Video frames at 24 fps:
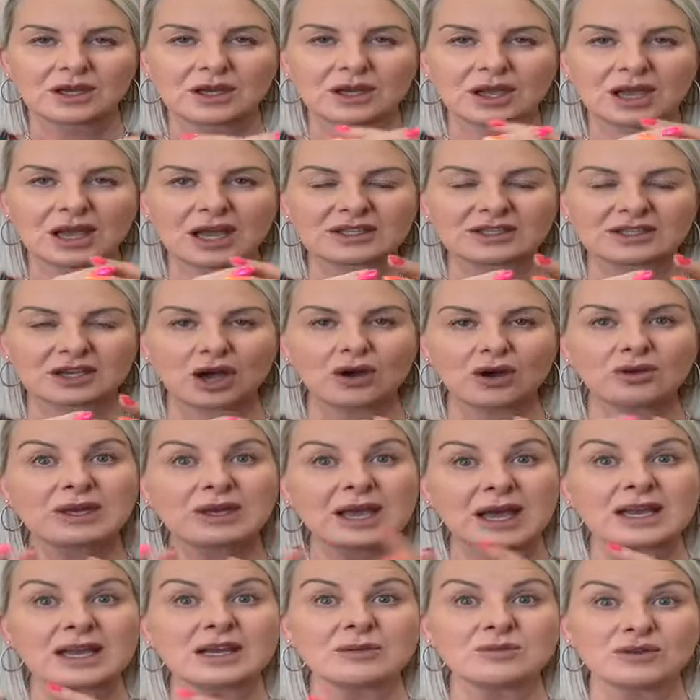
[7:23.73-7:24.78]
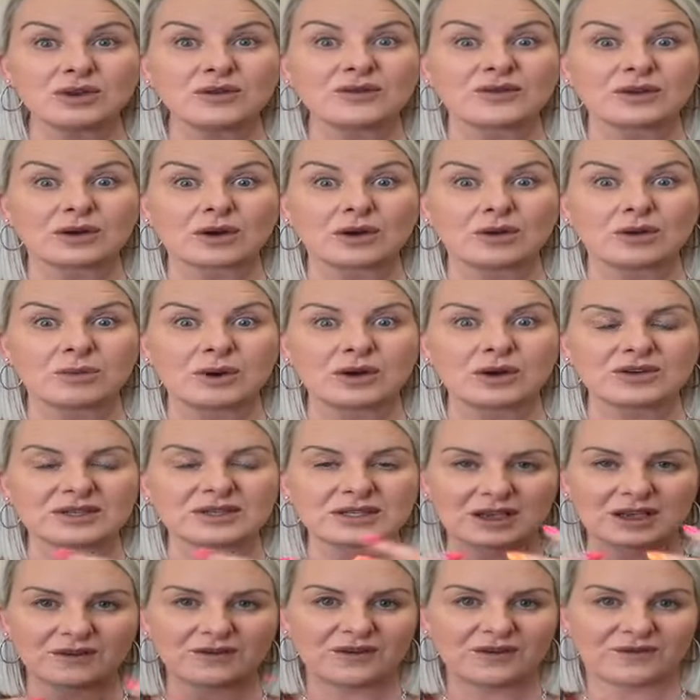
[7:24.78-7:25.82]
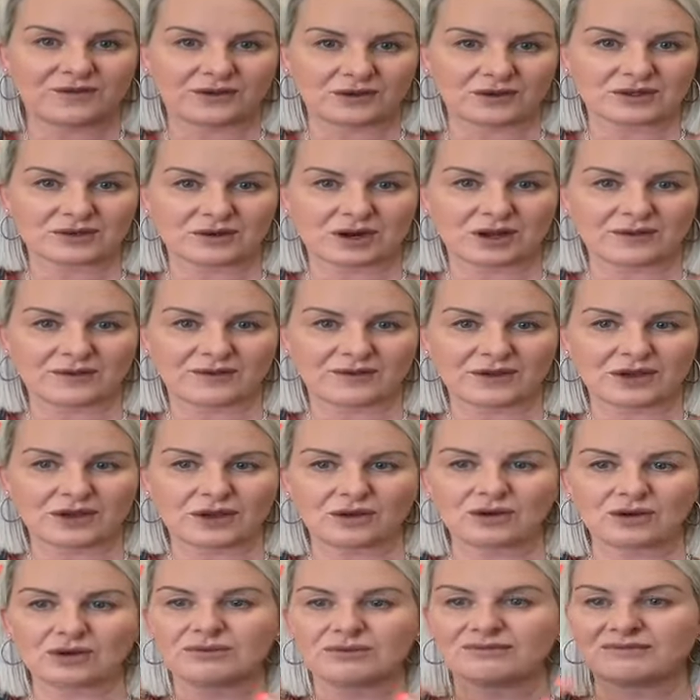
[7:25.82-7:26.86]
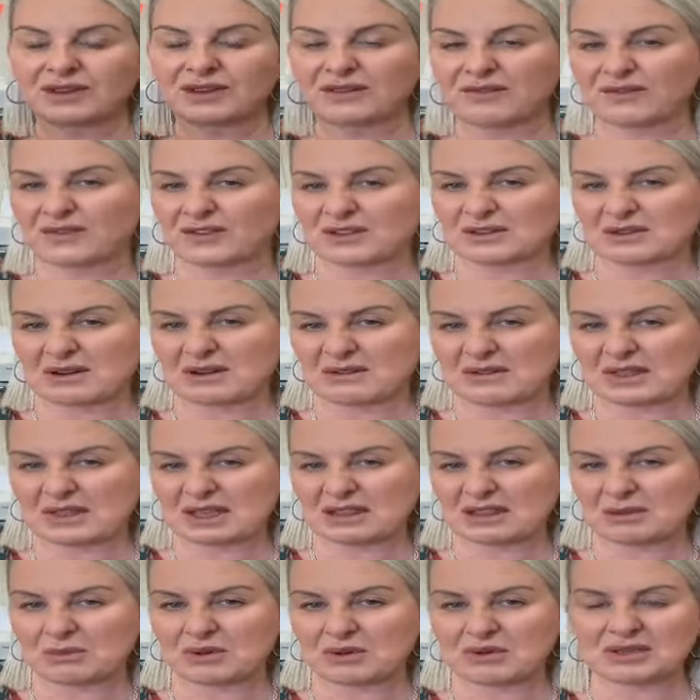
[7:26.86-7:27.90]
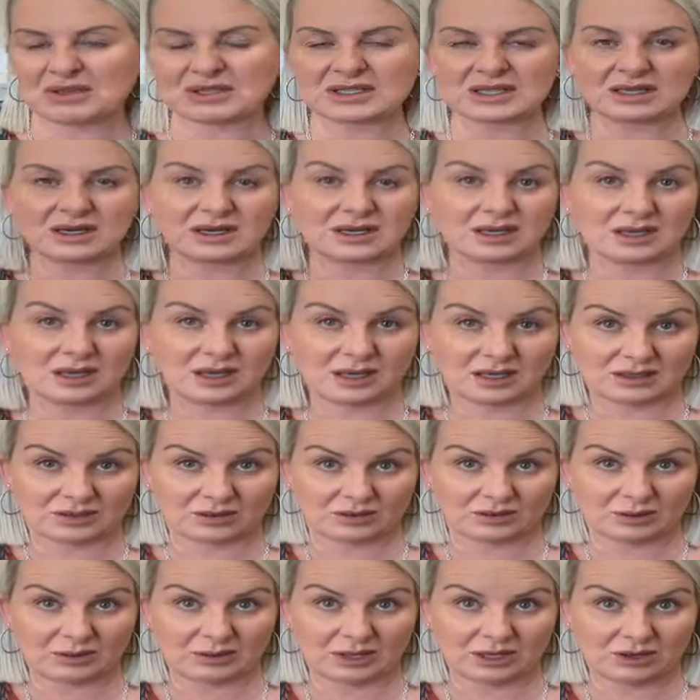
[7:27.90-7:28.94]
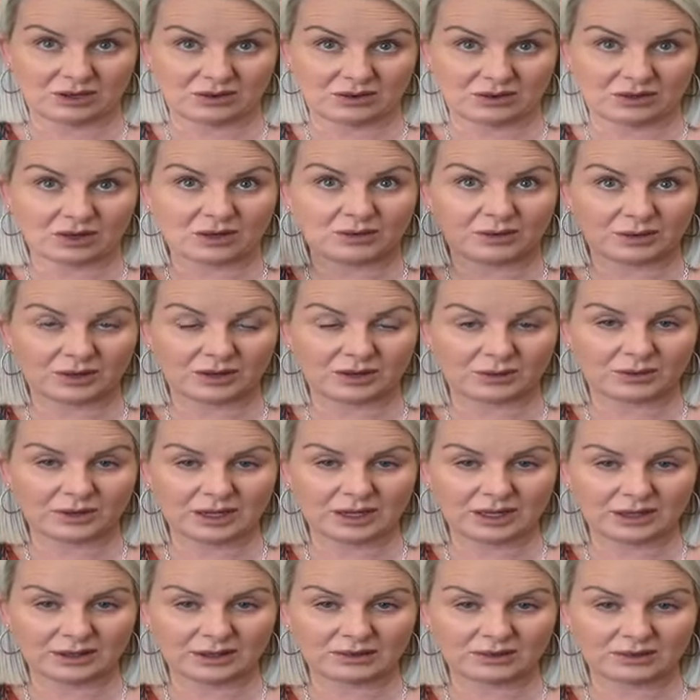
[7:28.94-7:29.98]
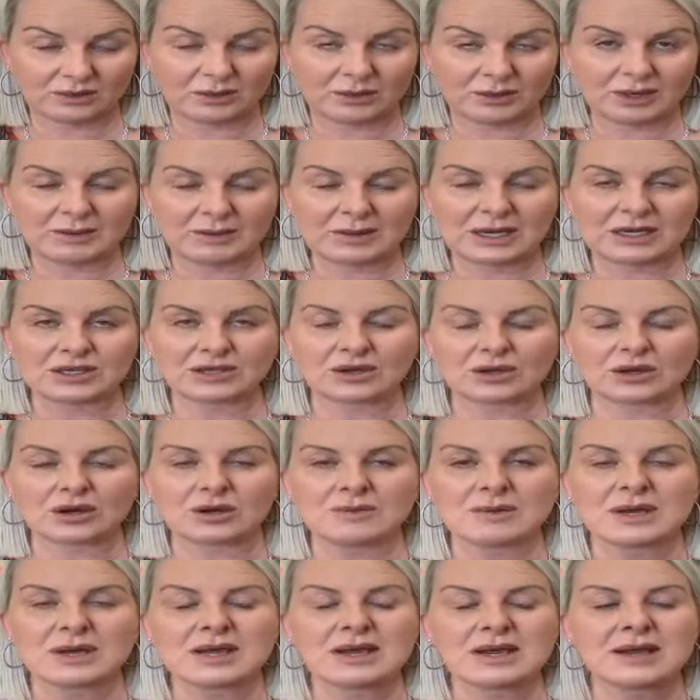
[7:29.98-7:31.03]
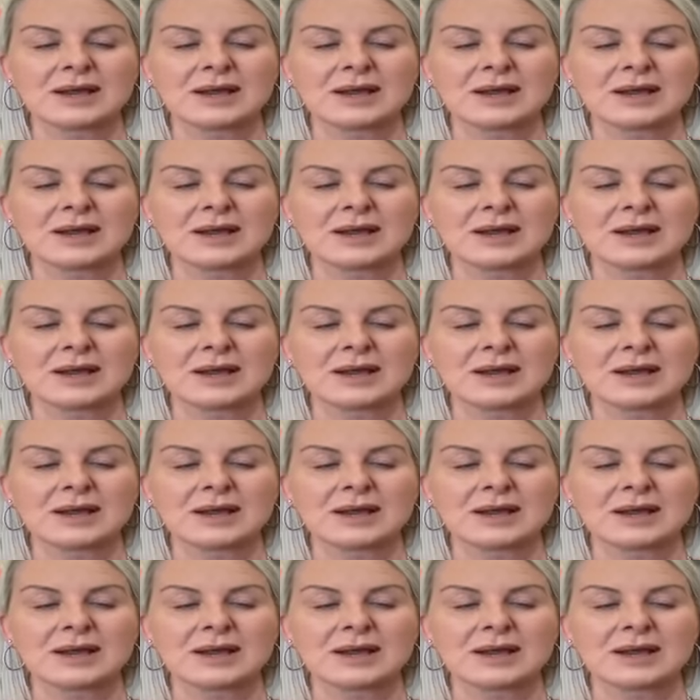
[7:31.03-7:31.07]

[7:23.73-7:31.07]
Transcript: It's okay to move the goalposts. If it feels right for you, if it feels right for the other person, it's all about you though, by the way, allaboutme.com.